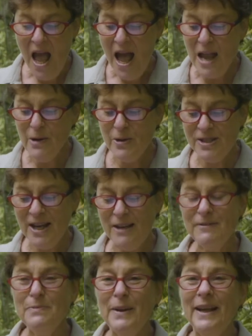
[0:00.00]
I wish
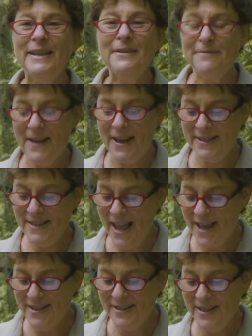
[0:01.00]
everybody a
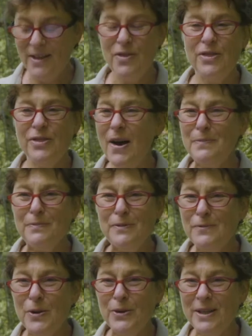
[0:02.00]
fantastic and
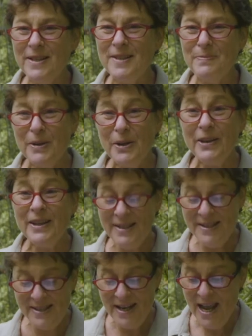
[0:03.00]
thought-provoking
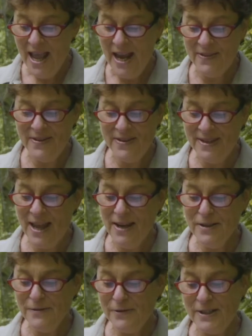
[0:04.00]
experience at the
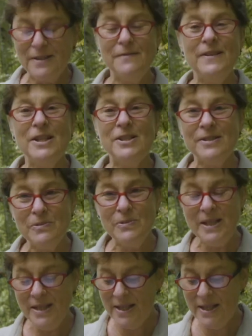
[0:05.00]
Sandyford Innovation Week,